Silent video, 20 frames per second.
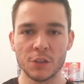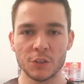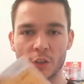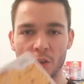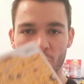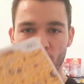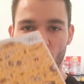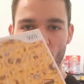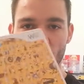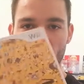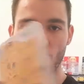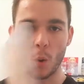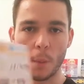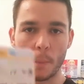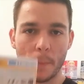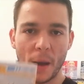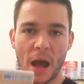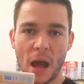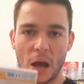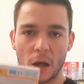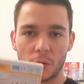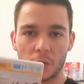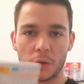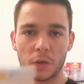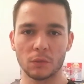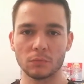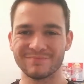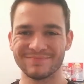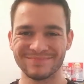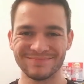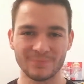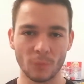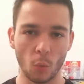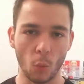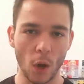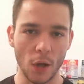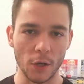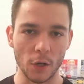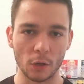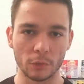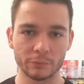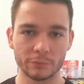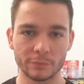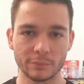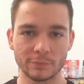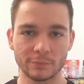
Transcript: So I thought for one pound, why not?